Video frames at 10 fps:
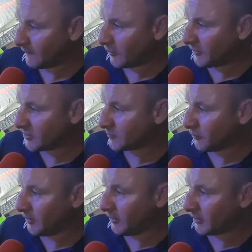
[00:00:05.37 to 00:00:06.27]
Very
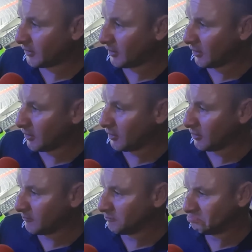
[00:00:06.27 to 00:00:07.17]
disappointed.
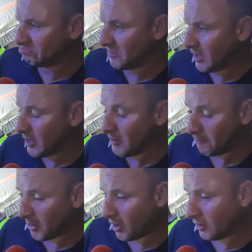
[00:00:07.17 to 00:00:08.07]
Um,
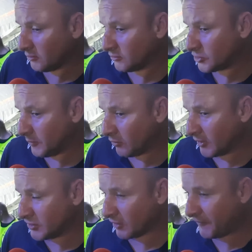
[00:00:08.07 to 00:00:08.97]
but to be
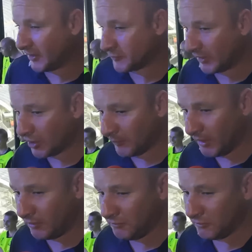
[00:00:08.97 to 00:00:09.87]
honest, I think it's been
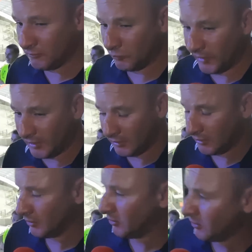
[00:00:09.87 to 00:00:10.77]
coming.
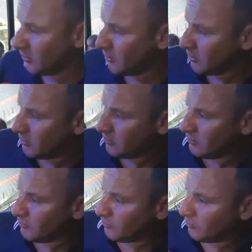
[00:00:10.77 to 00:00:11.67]
We
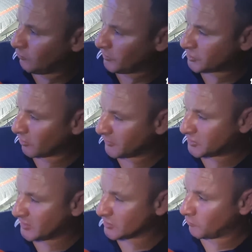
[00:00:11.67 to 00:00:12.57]
we started
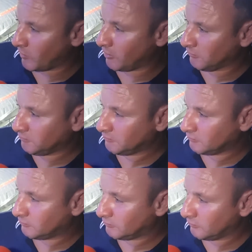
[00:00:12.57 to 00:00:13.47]
the season well
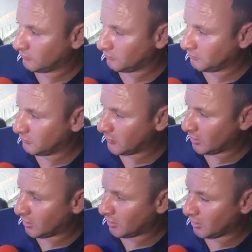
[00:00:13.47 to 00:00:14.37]

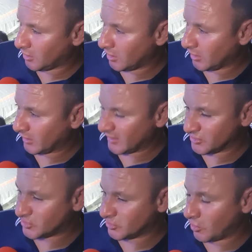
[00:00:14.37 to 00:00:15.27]
uh,
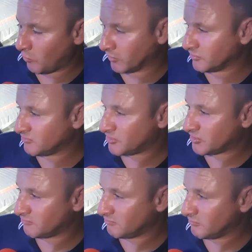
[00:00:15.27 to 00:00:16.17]
against no
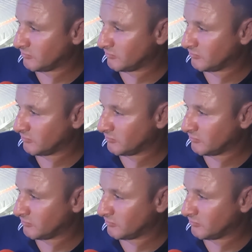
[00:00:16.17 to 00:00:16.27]
one's.